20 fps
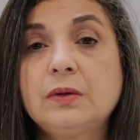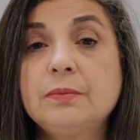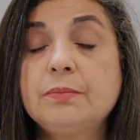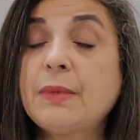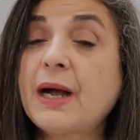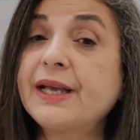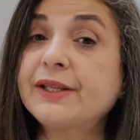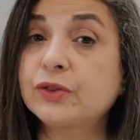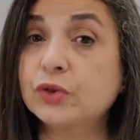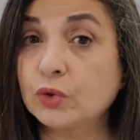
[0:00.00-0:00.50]

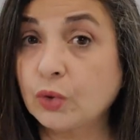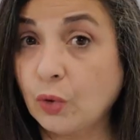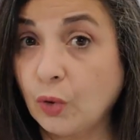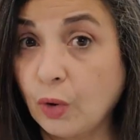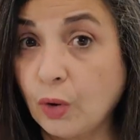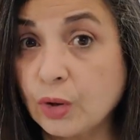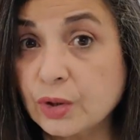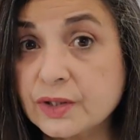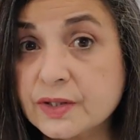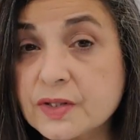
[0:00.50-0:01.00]
my
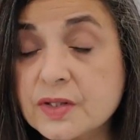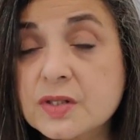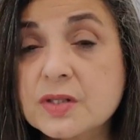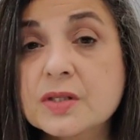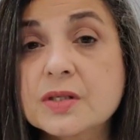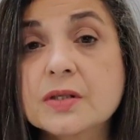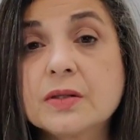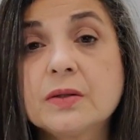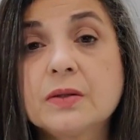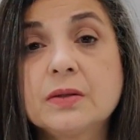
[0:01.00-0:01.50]

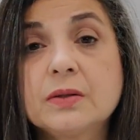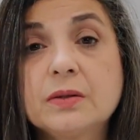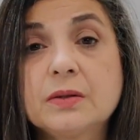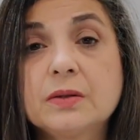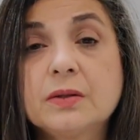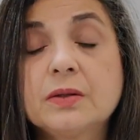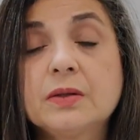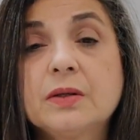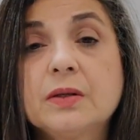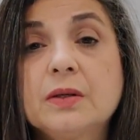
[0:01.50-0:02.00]
thoughts
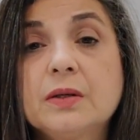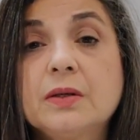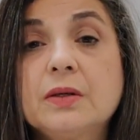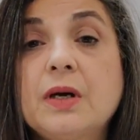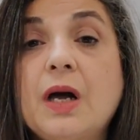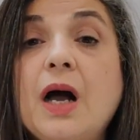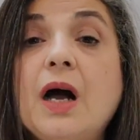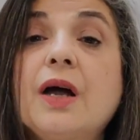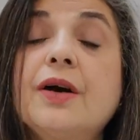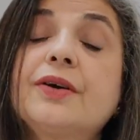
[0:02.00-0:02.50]

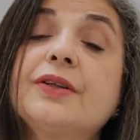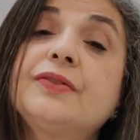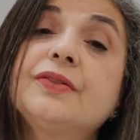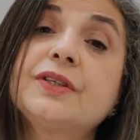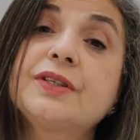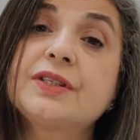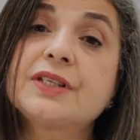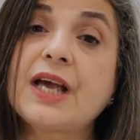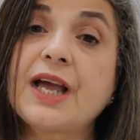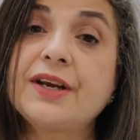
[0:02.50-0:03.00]
are in
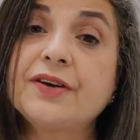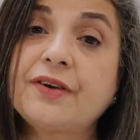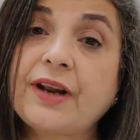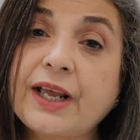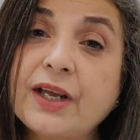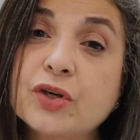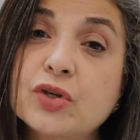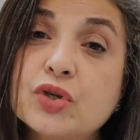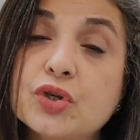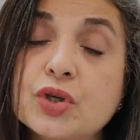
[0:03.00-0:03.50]
the
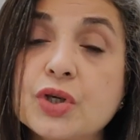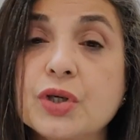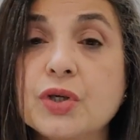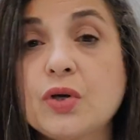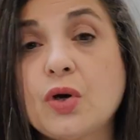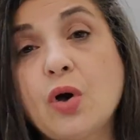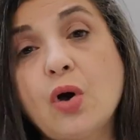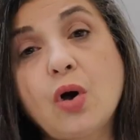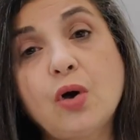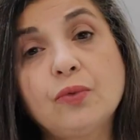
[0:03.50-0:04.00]
direction
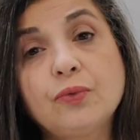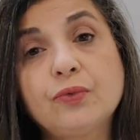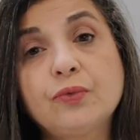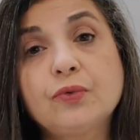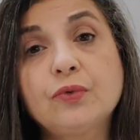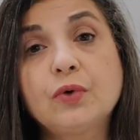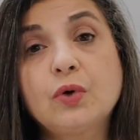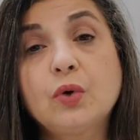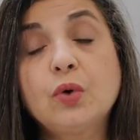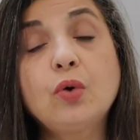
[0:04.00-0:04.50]
of
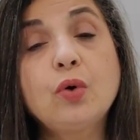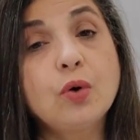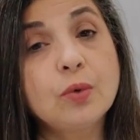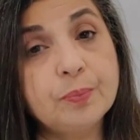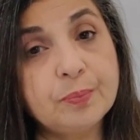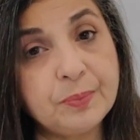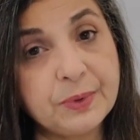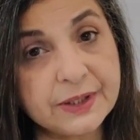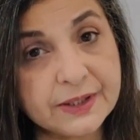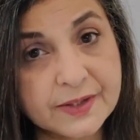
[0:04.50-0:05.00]

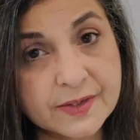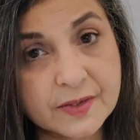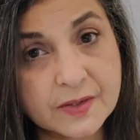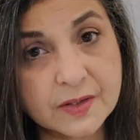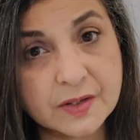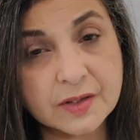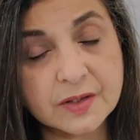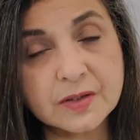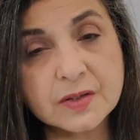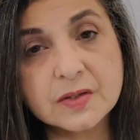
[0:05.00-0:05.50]

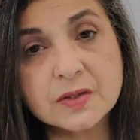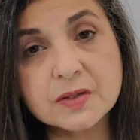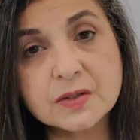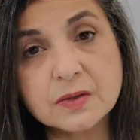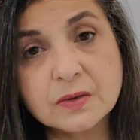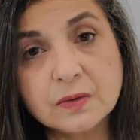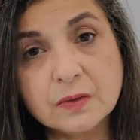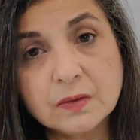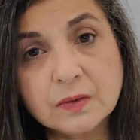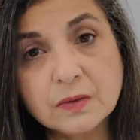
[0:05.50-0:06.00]
hopelessness,